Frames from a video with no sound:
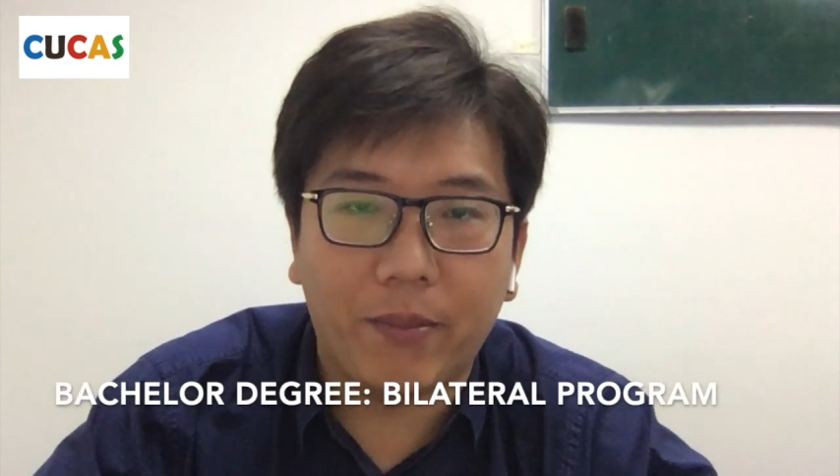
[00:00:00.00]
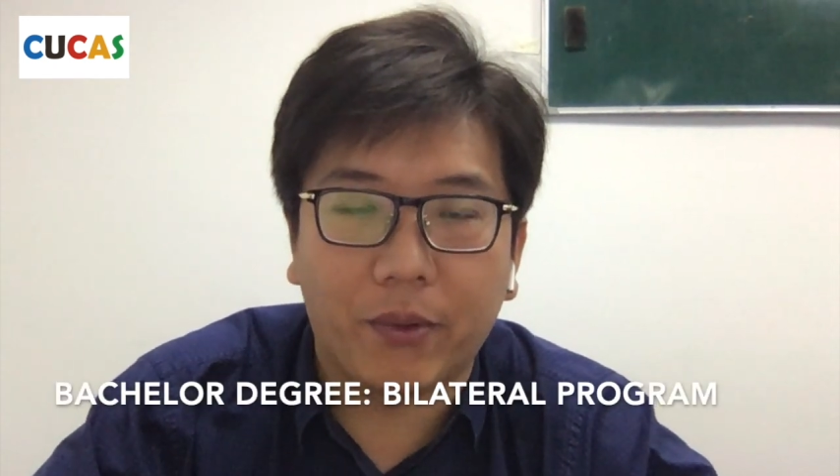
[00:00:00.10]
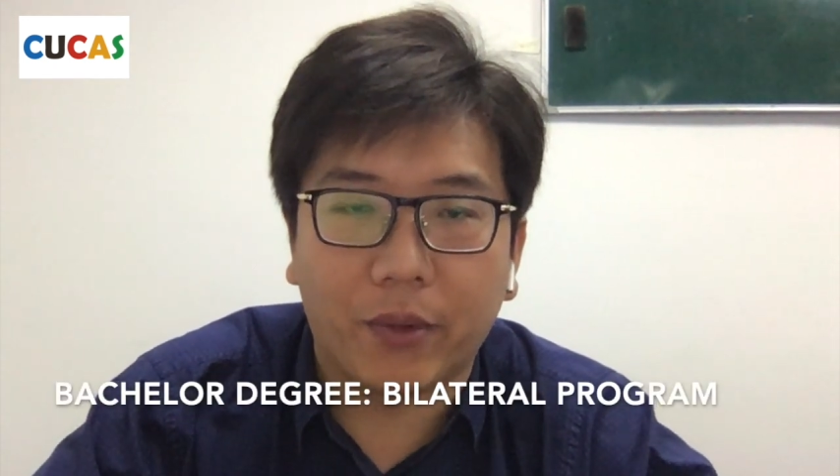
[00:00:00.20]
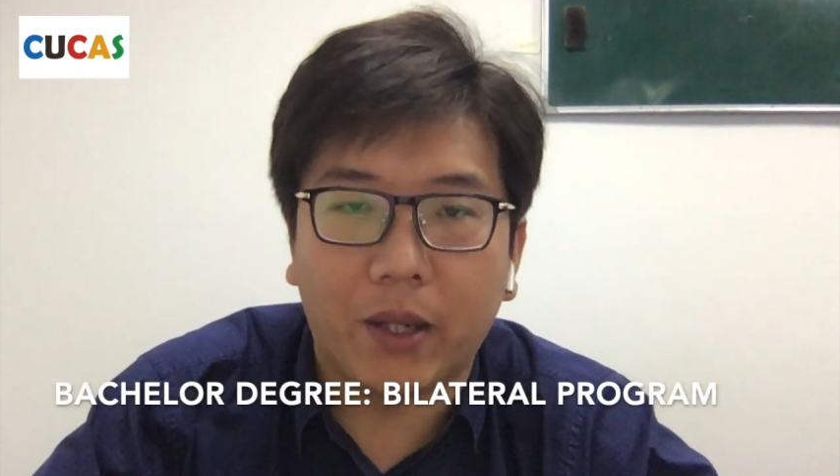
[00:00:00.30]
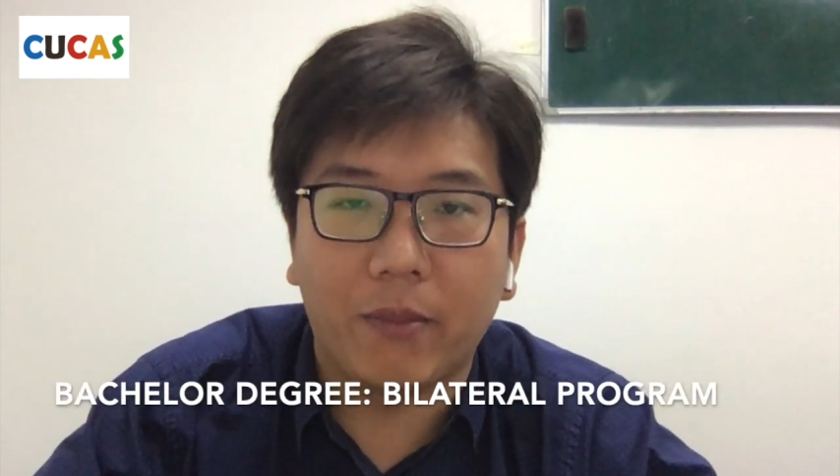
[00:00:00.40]

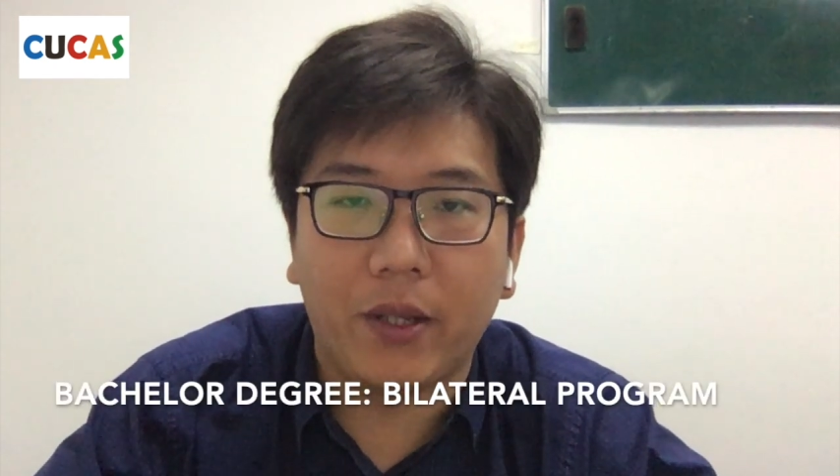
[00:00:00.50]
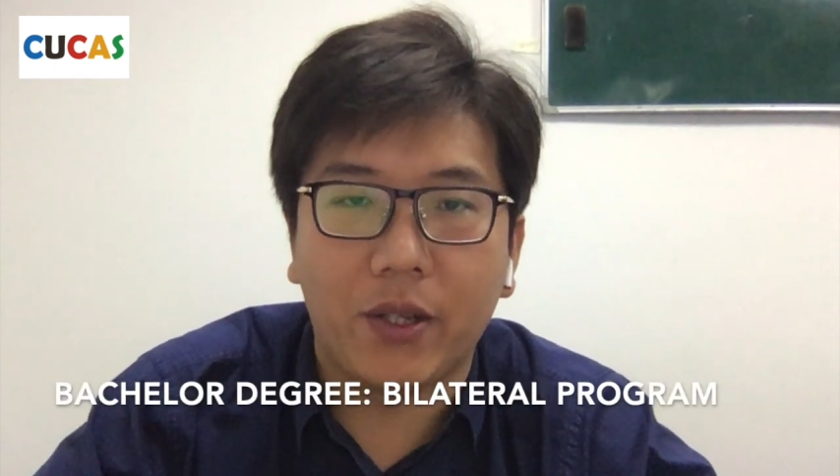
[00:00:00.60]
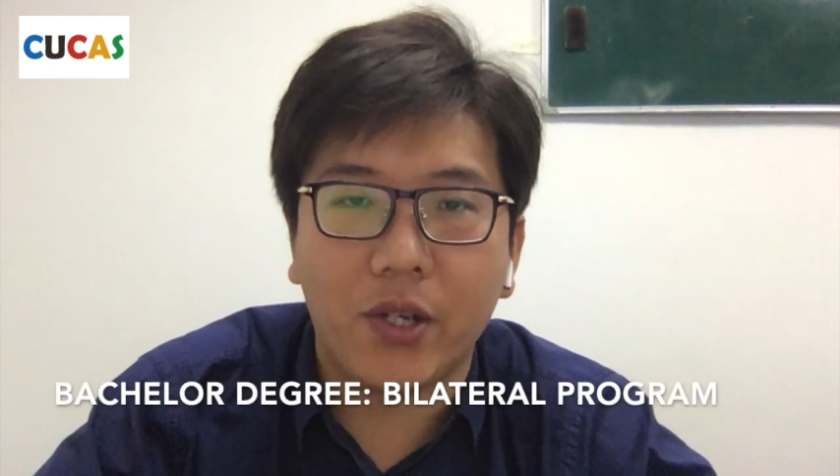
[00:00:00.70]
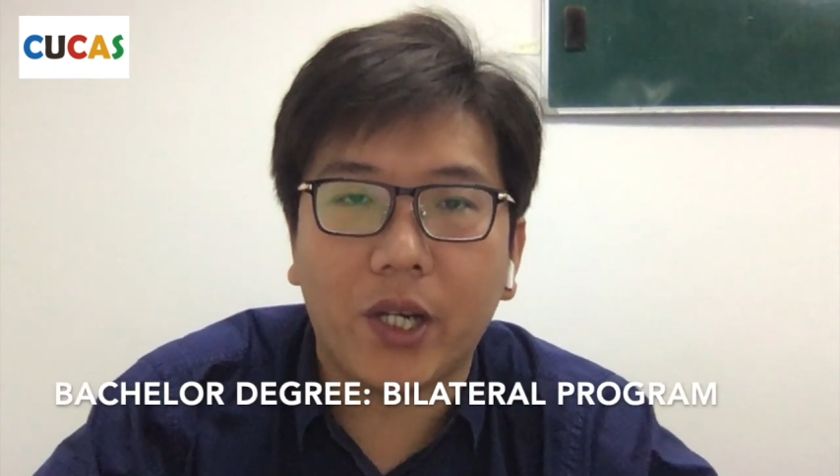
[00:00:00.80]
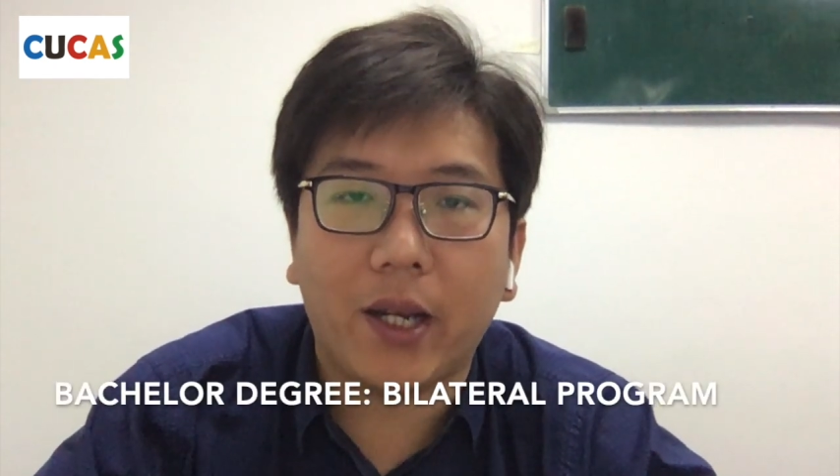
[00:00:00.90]
program
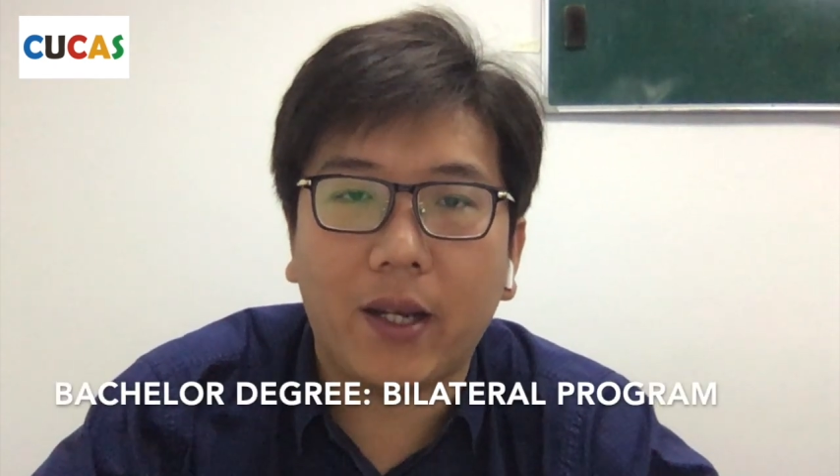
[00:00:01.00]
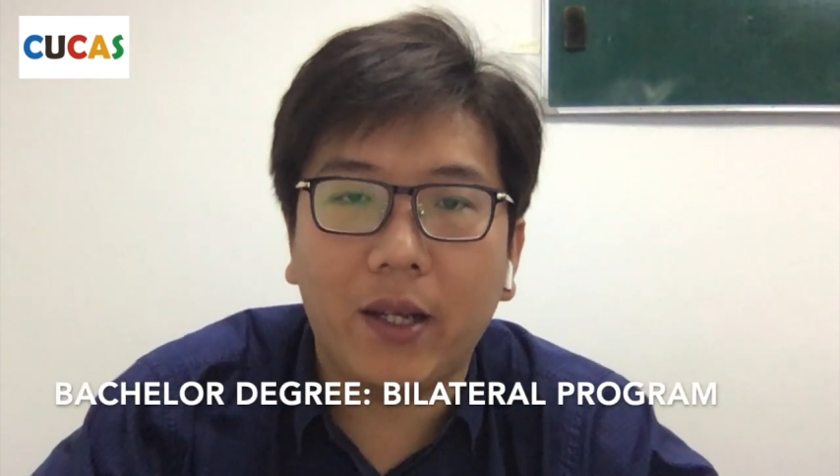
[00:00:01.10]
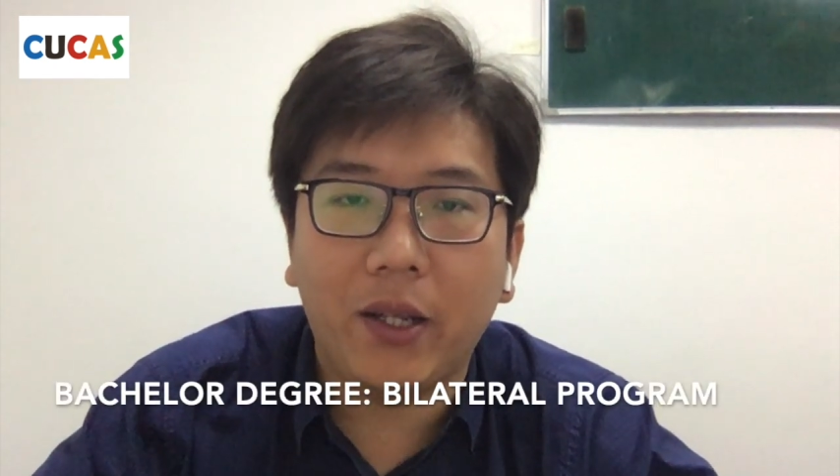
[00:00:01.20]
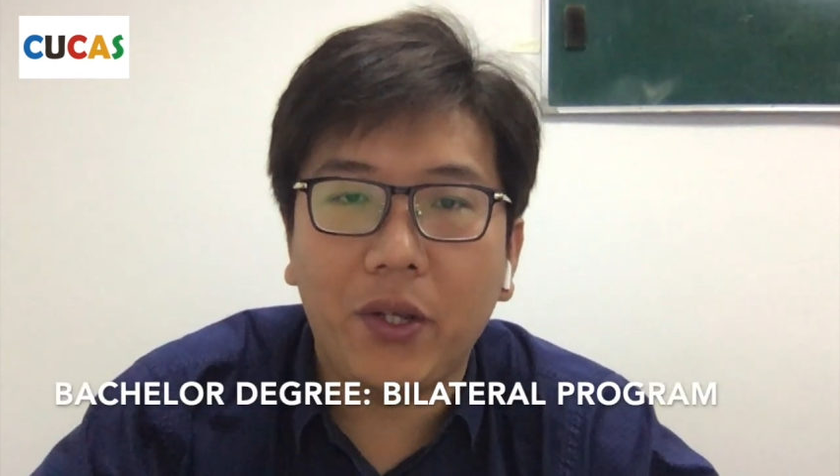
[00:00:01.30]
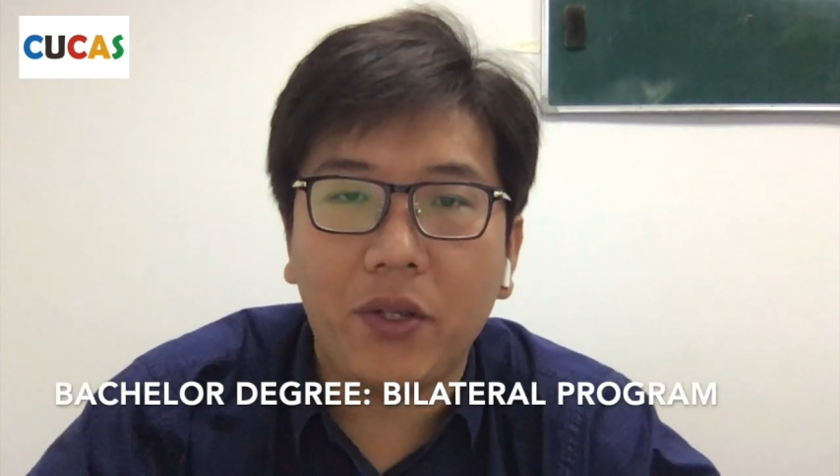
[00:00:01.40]
in China,
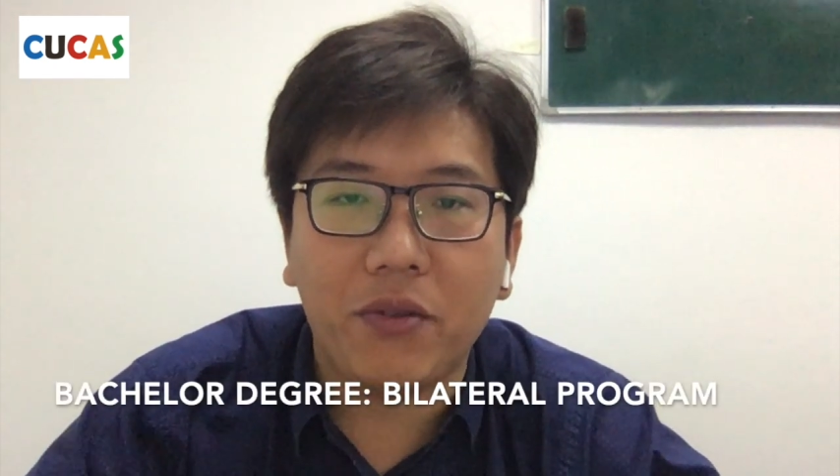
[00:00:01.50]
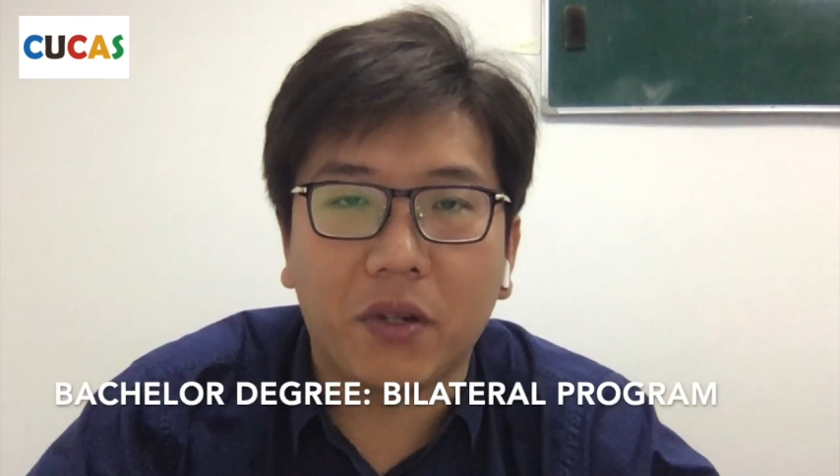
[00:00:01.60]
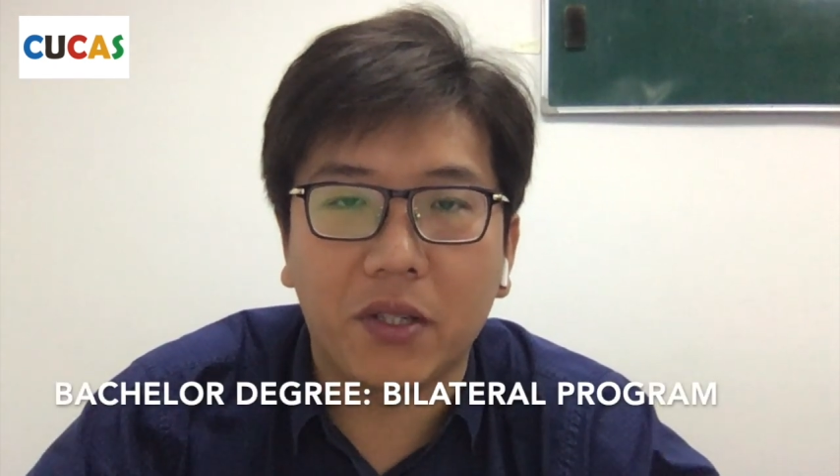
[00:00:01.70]
you are